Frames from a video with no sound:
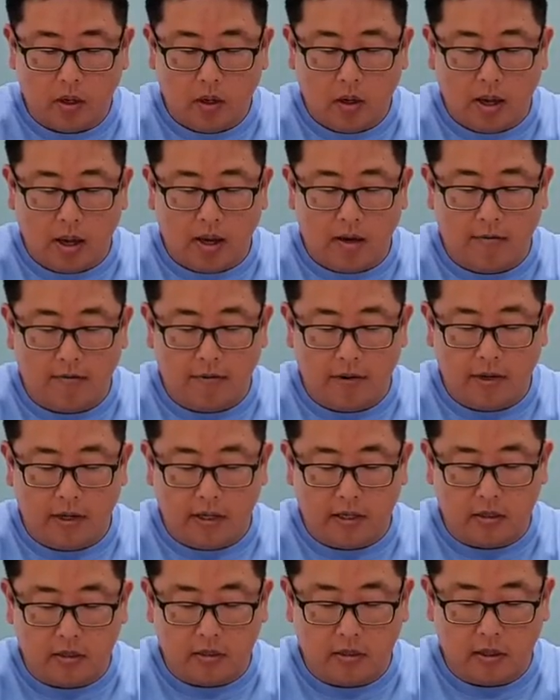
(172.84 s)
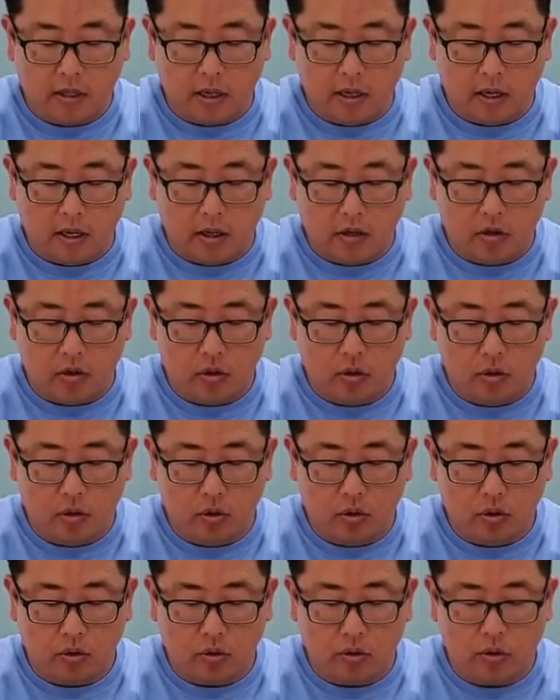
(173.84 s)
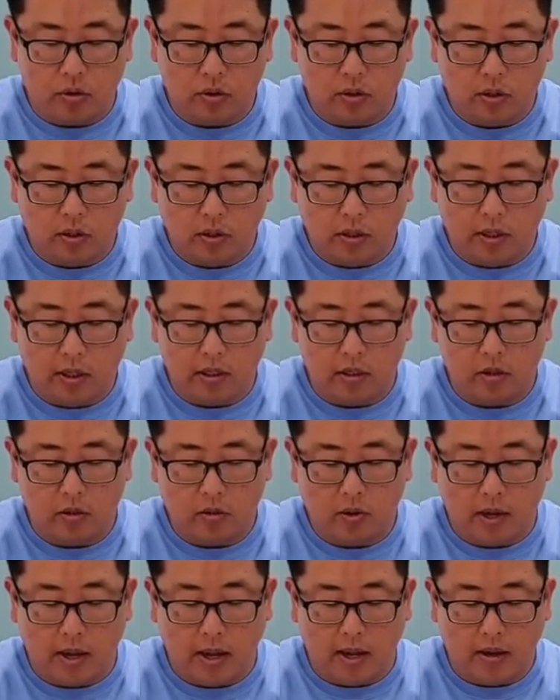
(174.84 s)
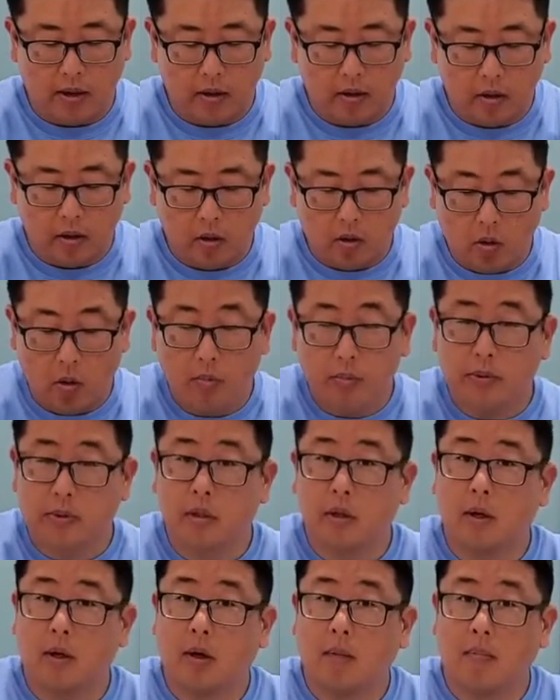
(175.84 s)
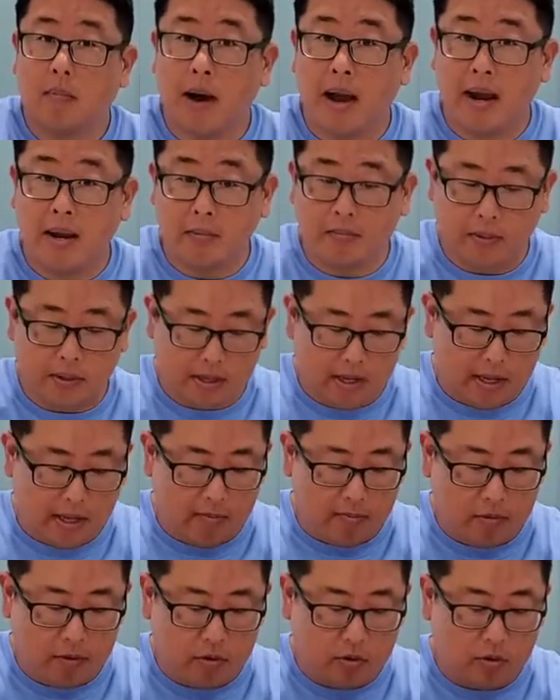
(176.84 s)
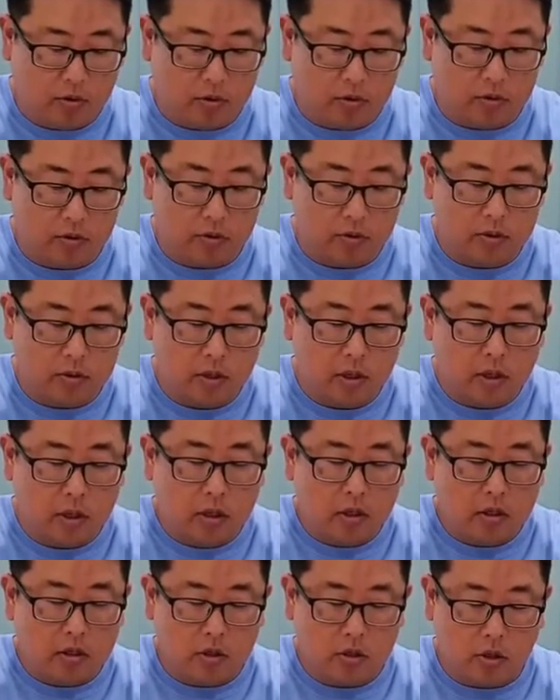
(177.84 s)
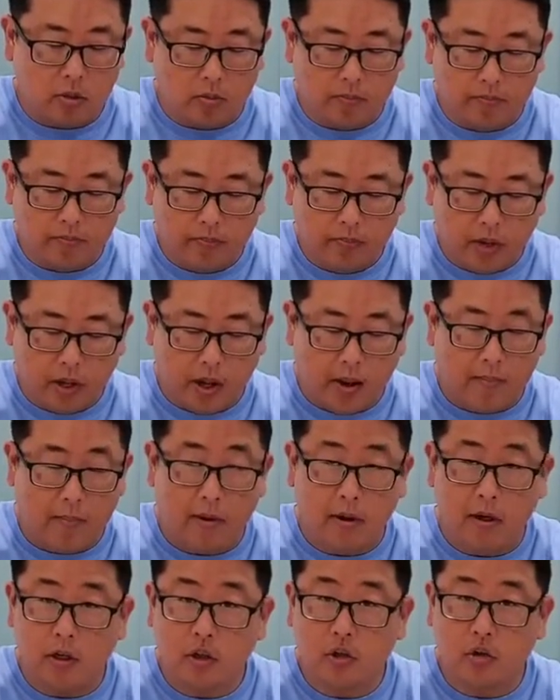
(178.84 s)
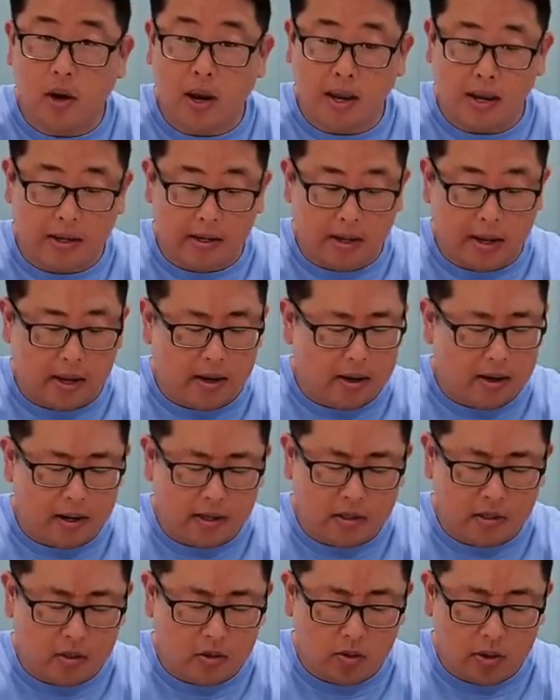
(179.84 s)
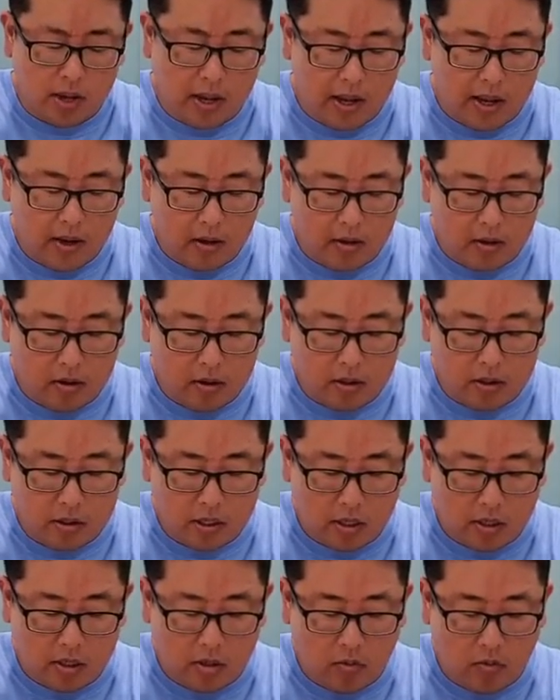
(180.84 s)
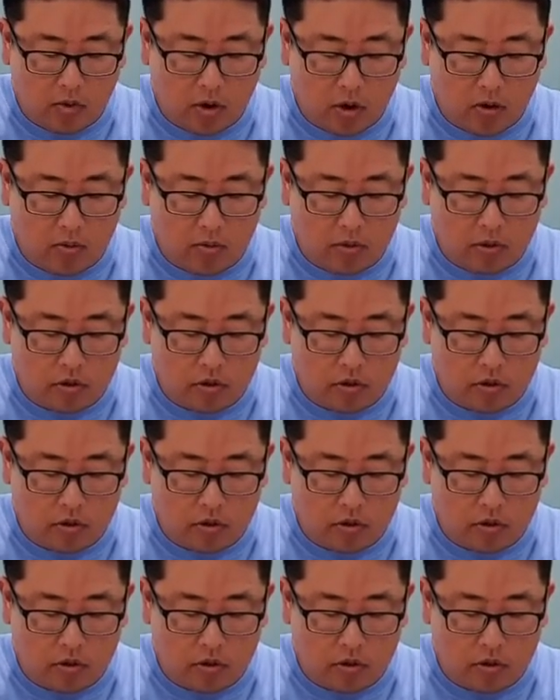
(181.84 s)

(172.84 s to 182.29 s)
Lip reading: and if it gets too loose, it's okay. Oops, mine became too loose. So I'm going to try again. That's okay. There's nothing wrong with